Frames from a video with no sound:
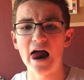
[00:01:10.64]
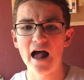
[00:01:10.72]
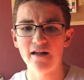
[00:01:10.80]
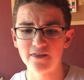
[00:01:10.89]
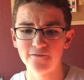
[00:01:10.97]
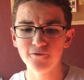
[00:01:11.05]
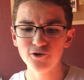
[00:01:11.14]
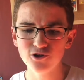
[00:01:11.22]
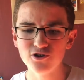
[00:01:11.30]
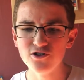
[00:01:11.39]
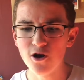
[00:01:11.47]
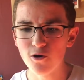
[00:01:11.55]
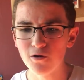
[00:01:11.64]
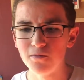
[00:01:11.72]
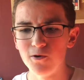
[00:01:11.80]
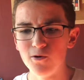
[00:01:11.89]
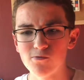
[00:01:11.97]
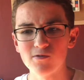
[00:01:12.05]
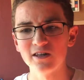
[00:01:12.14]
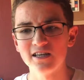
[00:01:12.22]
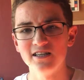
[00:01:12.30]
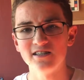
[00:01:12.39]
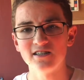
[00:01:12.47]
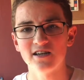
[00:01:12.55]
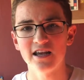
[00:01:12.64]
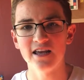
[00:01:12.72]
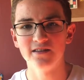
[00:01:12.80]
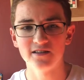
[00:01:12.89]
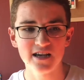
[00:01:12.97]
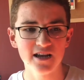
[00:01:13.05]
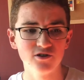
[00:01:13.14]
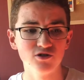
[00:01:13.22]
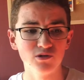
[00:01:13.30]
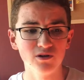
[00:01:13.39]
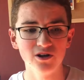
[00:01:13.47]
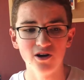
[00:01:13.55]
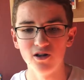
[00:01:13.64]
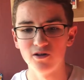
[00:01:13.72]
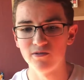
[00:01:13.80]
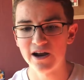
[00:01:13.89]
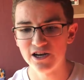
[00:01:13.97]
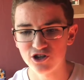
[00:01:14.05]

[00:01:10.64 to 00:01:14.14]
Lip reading: the first notable release in the $10 to $20 range,